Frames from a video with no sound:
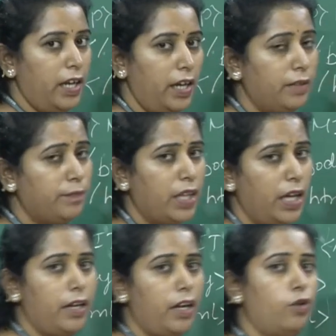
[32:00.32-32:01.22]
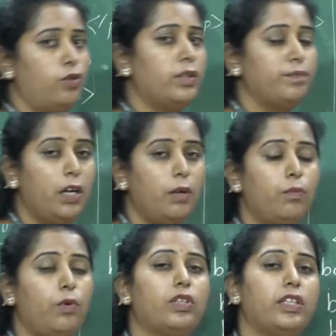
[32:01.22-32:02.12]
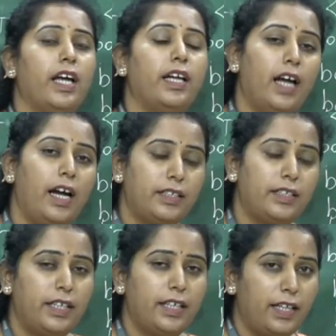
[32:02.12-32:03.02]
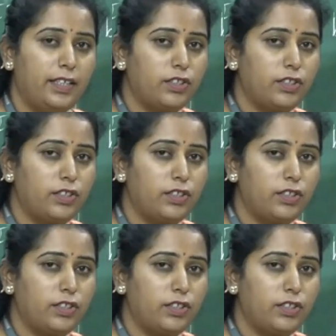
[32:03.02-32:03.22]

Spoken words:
there are around more than 100